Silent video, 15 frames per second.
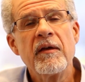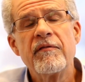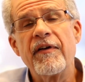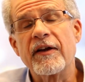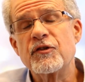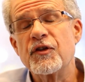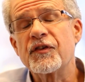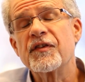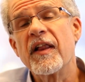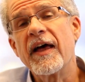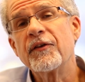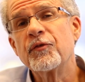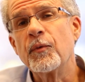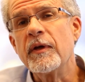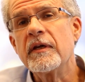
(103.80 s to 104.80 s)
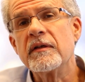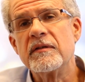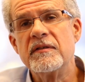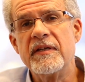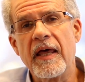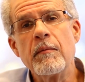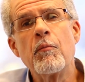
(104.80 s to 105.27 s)
In fact, just last
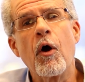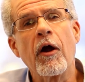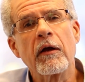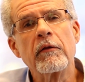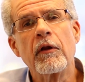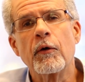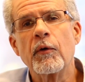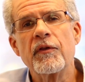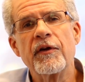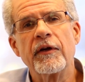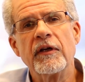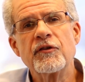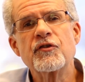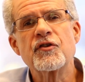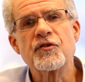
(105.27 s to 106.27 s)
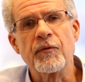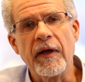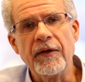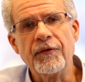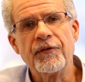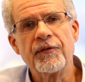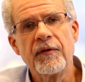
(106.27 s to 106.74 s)
week, Denmark lowered their interest
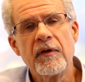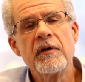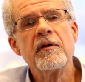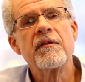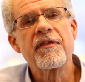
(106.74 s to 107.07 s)
rates